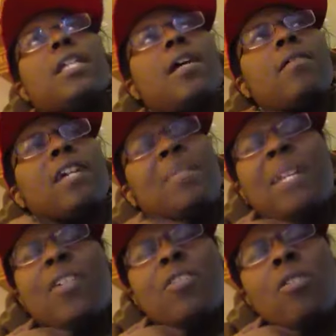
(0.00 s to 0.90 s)
down there and I'm
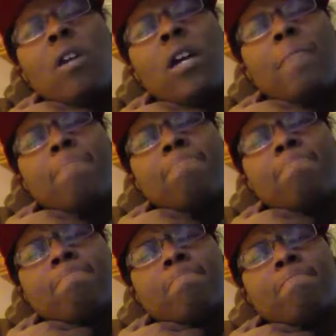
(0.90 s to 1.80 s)
like, you know what?
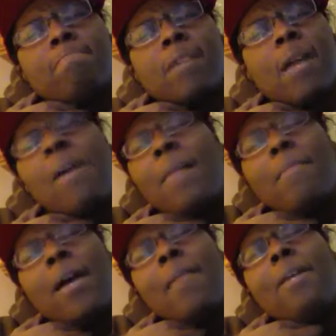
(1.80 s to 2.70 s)
I'm I'm
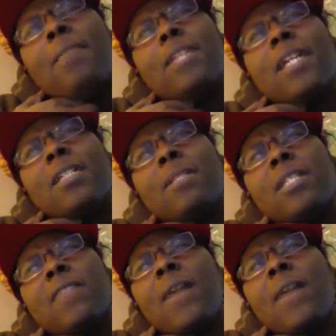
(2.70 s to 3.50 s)
I'm, I'm thinking to myself,